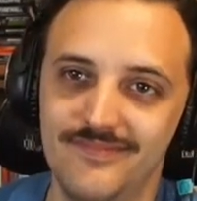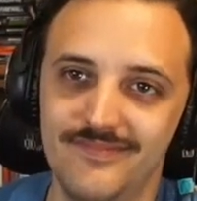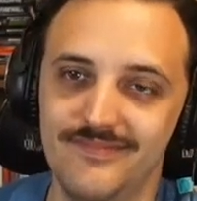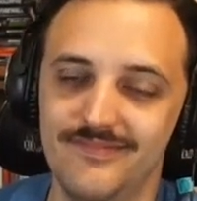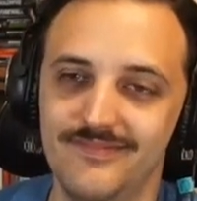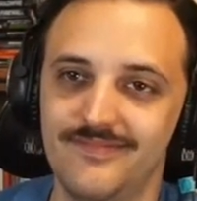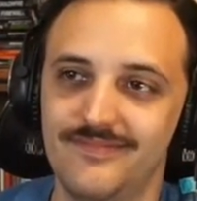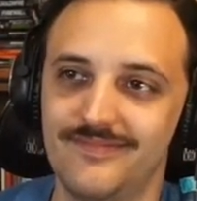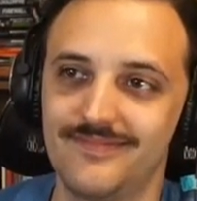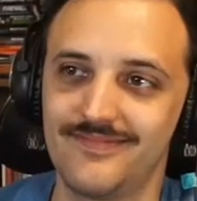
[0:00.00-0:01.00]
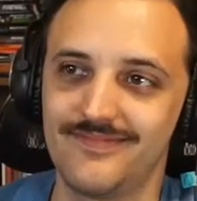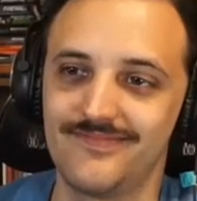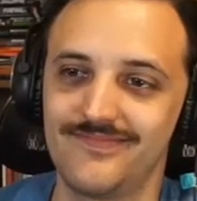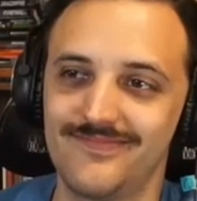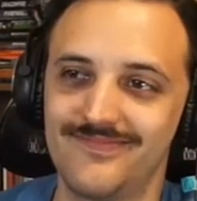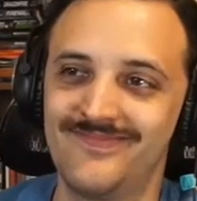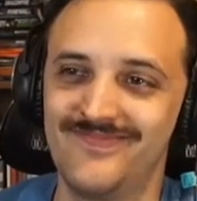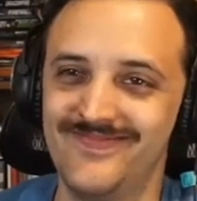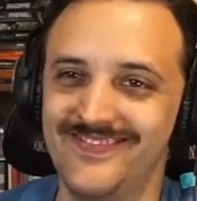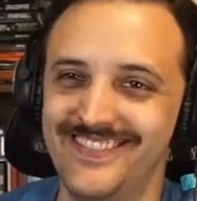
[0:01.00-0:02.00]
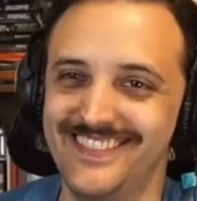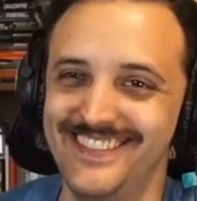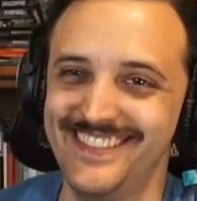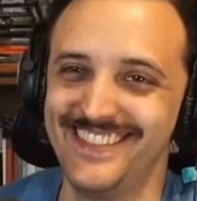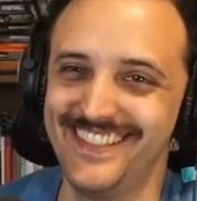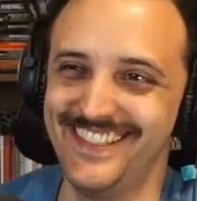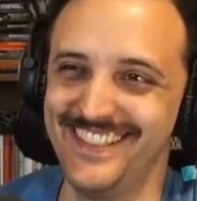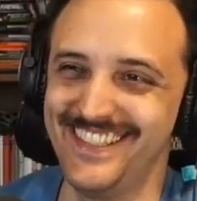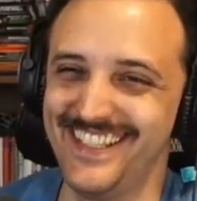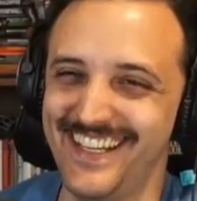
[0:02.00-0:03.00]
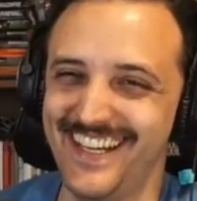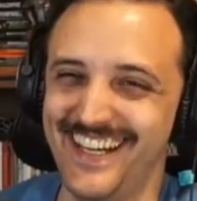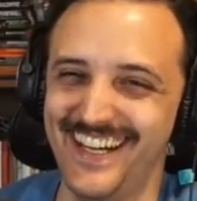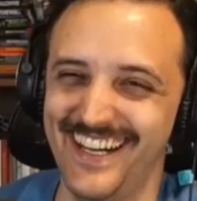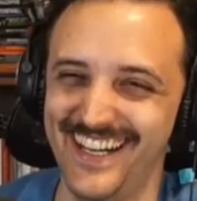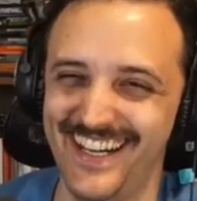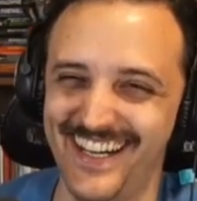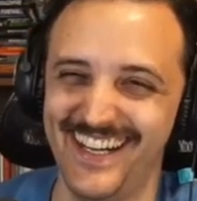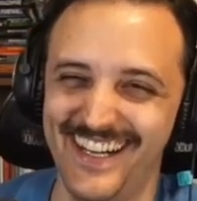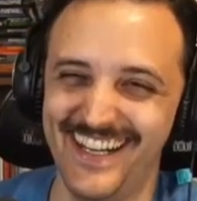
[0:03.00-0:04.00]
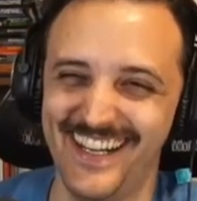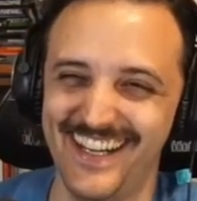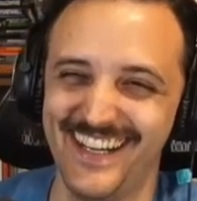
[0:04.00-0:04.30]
No words are spoken by the person on screen.